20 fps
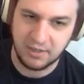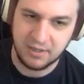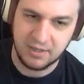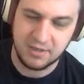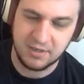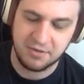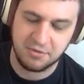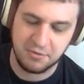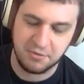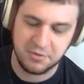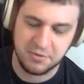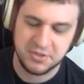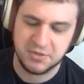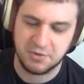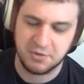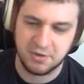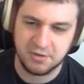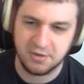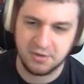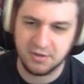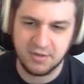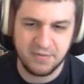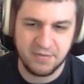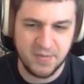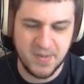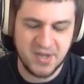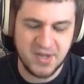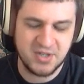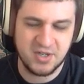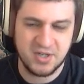and through historical
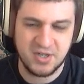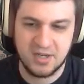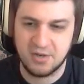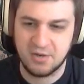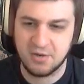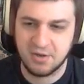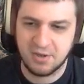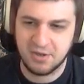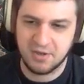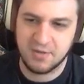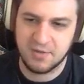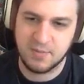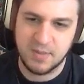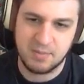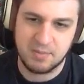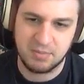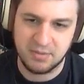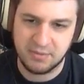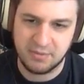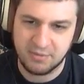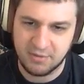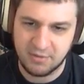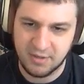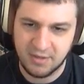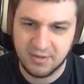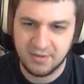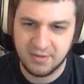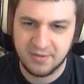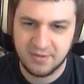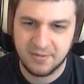information, he knew it couldn't have been blue
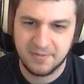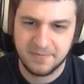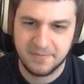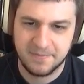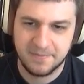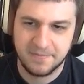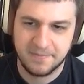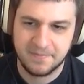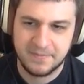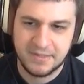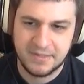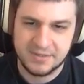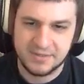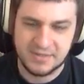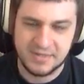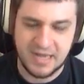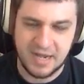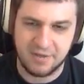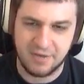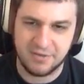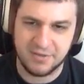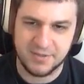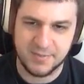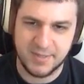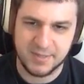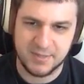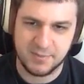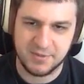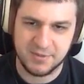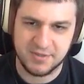3. So now this
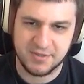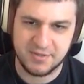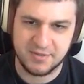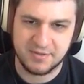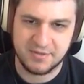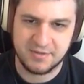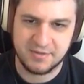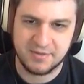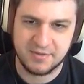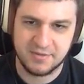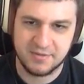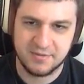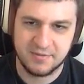makes more sense.